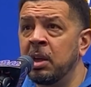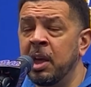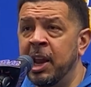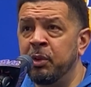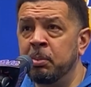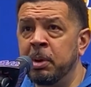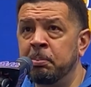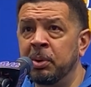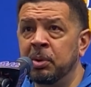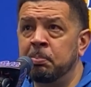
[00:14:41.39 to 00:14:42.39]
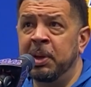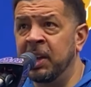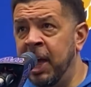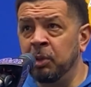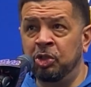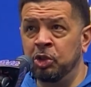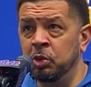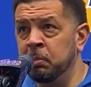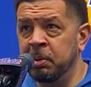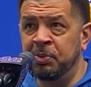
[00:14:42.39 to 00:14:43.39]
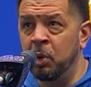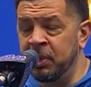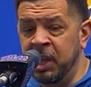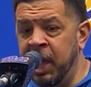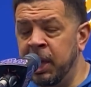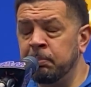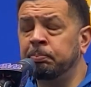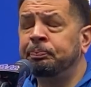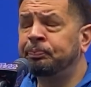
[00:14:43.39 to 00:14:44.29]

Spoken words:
and I remember being out shooting before the game,